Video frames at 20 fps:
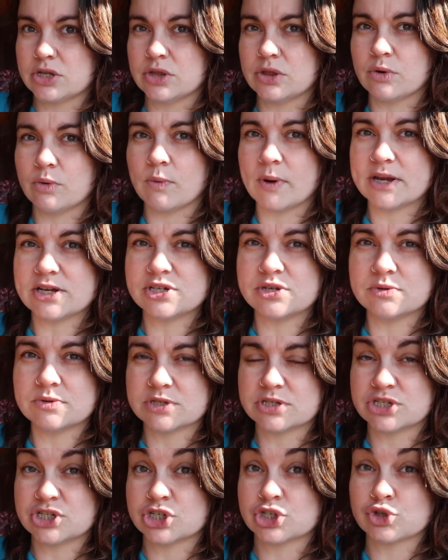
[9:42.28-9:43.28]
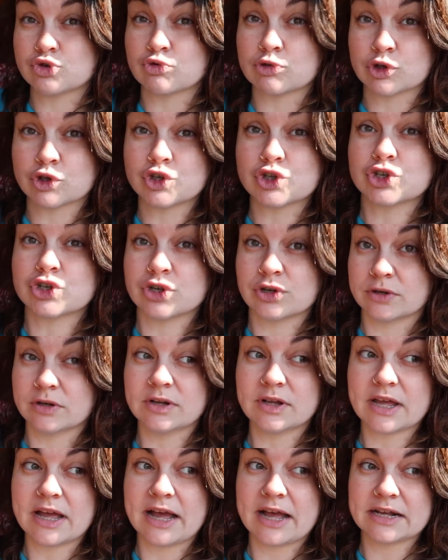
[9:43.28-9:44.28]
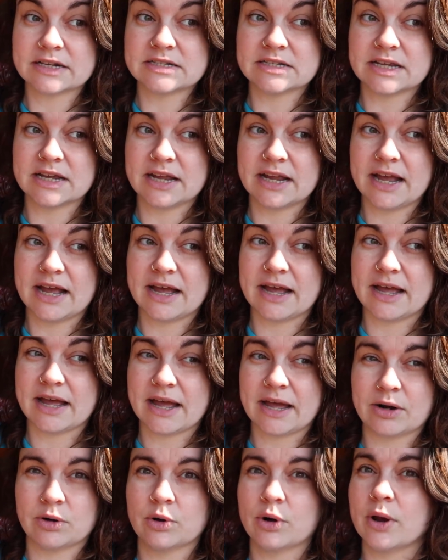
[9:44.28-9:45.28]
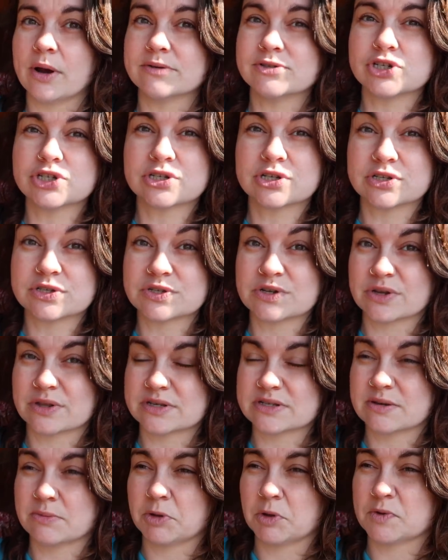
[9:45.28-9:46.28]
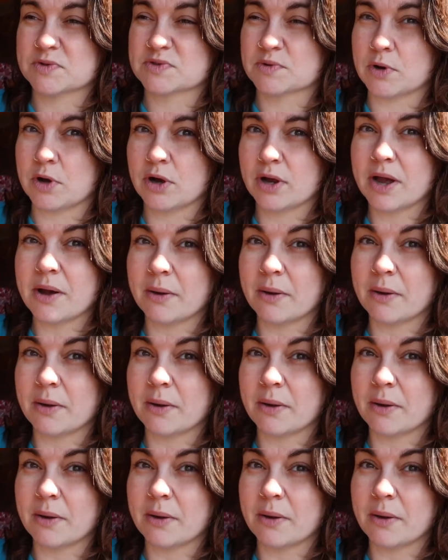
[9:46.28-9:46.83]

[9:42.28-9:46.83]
the way she was just real shook acting, I don't know, I was just concerned that something was wrong.